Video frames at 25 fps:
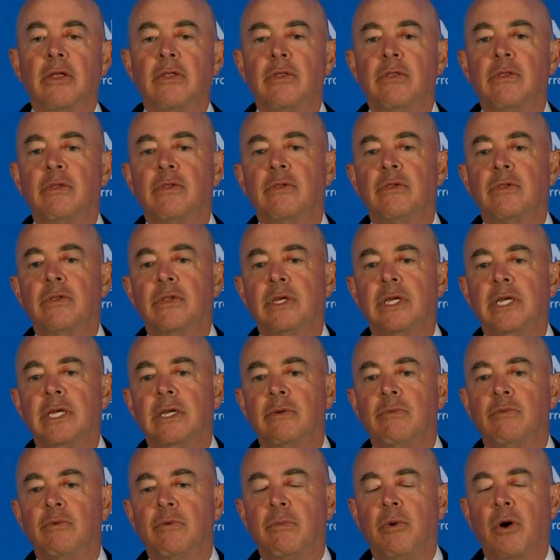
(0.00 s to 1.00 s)
the
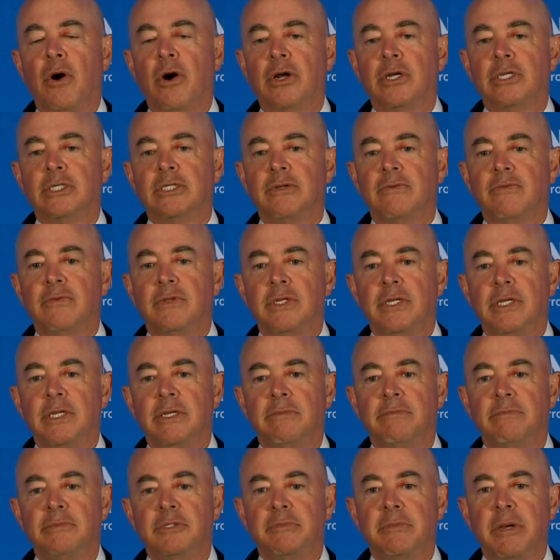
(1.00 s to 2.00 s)
remarks of the
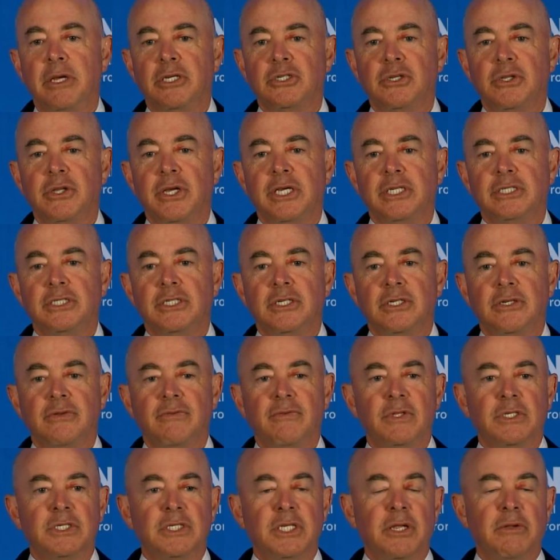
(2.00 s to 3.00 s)
special agent of
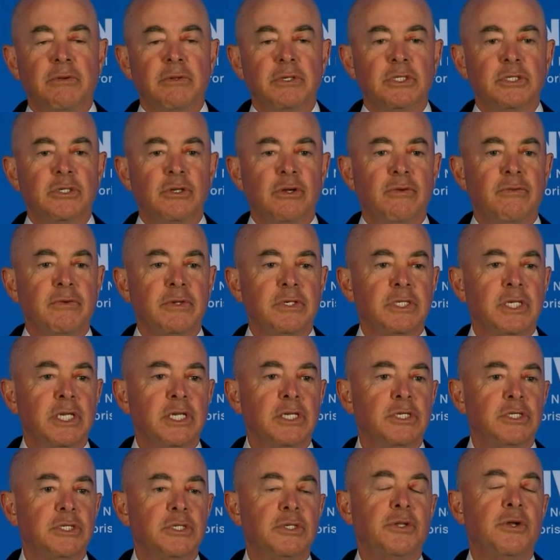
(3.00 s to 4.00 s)
the Secret Service, he
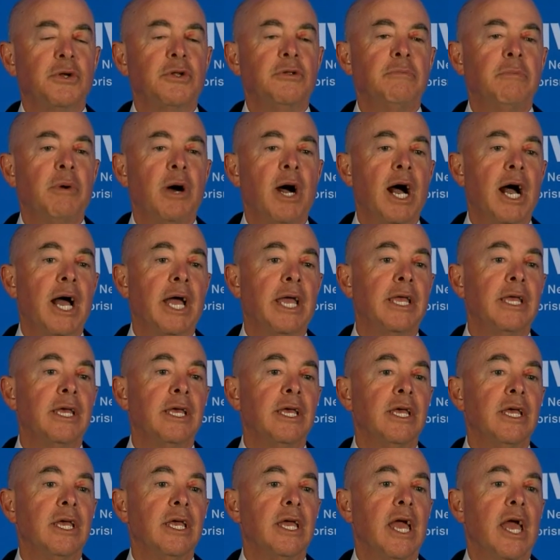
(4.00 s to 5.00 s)
stood by,
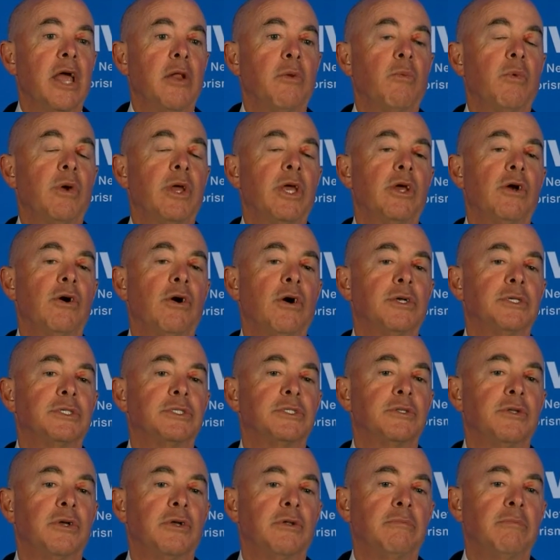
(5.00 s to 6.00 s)
and we all
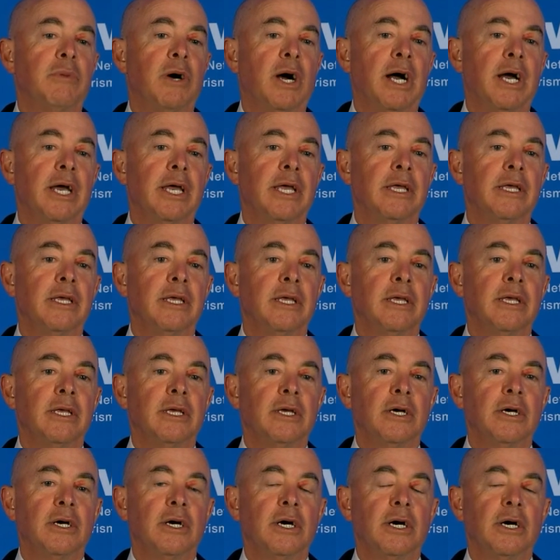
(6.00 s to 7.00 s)
stood by,
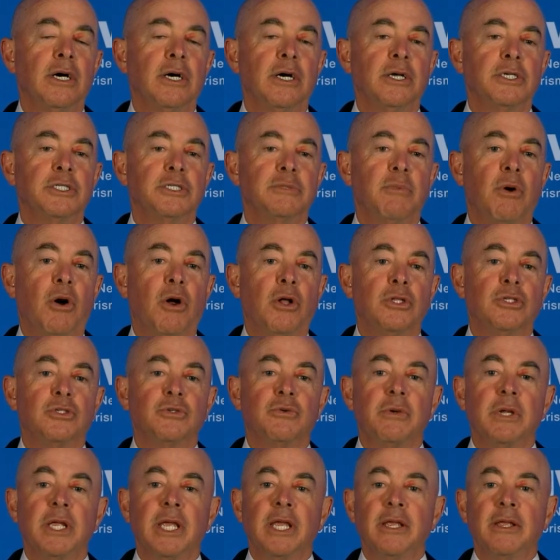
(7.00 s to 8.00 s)
a small
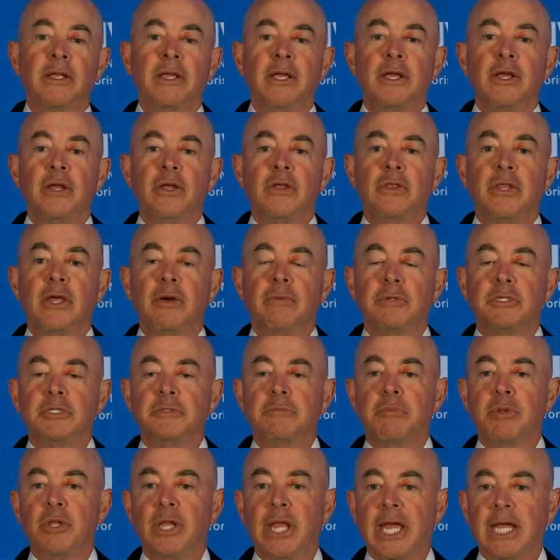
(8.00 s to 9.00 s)
tree that was
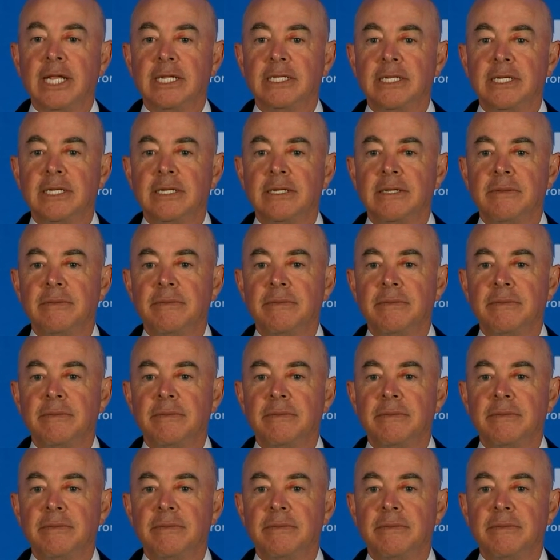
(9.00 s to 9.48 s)
planted